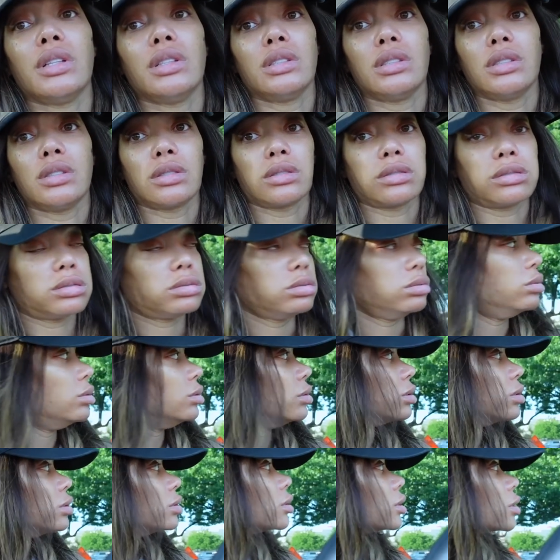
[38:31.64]
it, ooh,
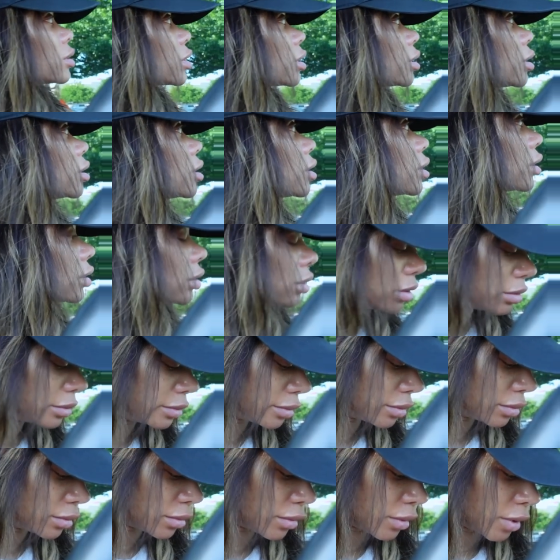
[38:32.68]
girl.
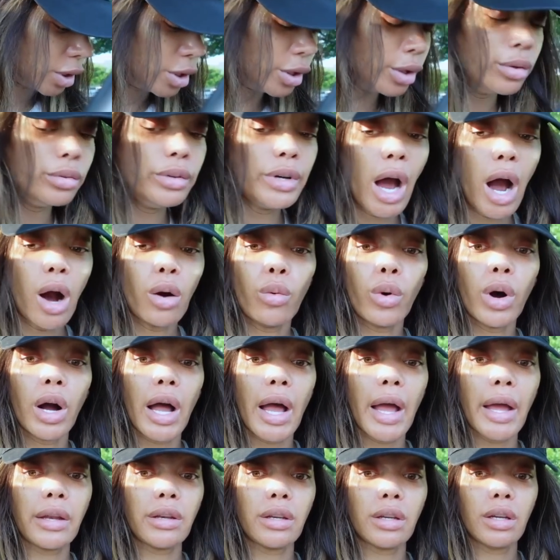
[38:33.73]
You know
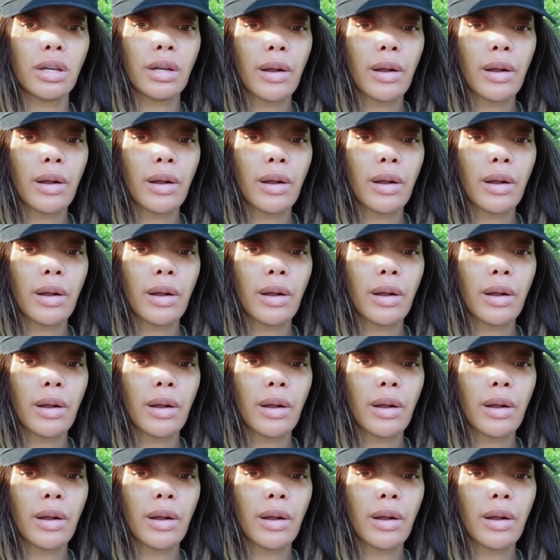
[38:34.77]
what?